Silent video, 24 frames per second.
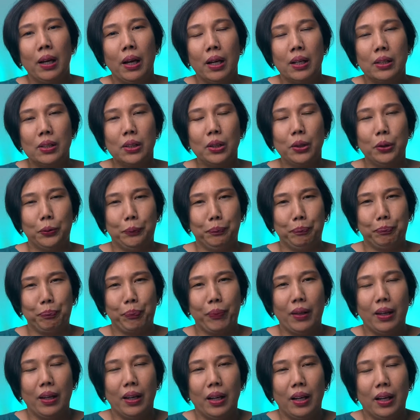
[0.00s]
So,
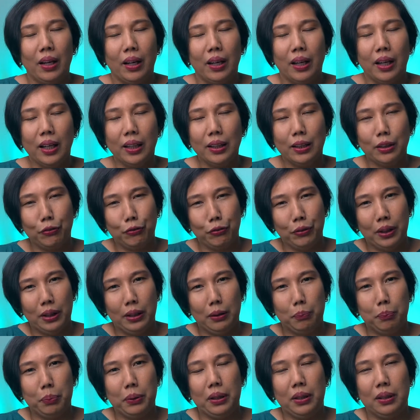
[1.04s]
in the
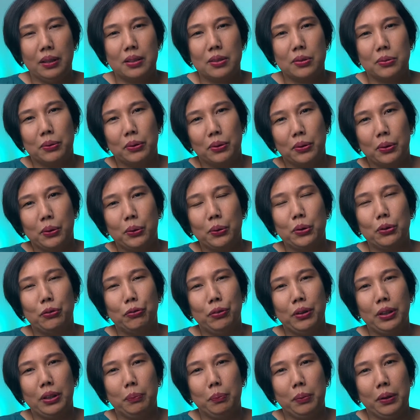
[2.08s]
Philippines, when you go to
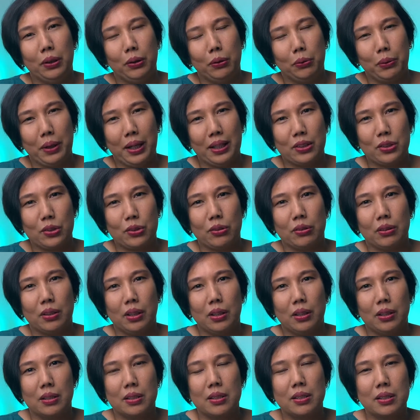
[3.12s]
Filipino
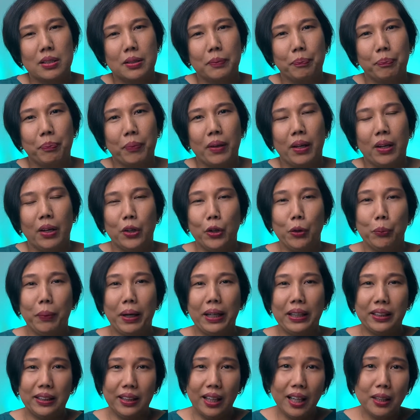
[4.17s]
restaurants, you
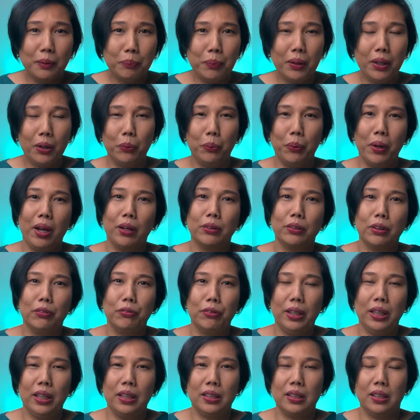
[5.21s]
might not be aware of
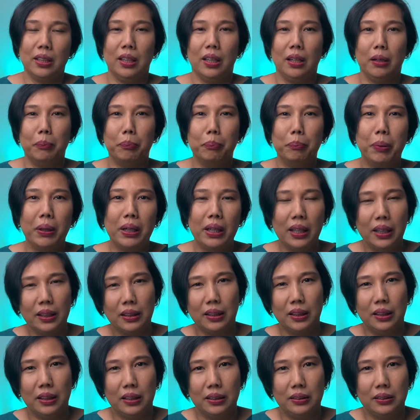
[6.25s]
it, but
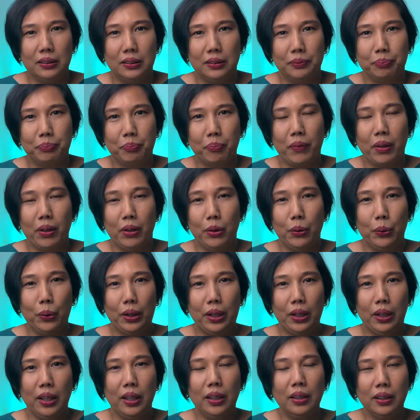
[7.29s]
you
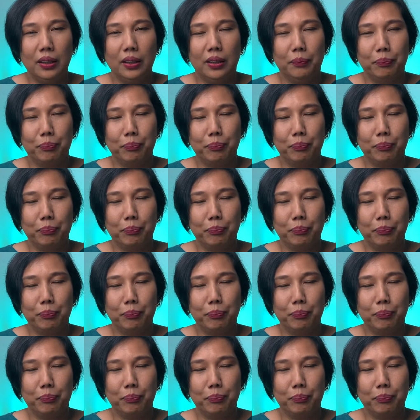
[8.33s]
can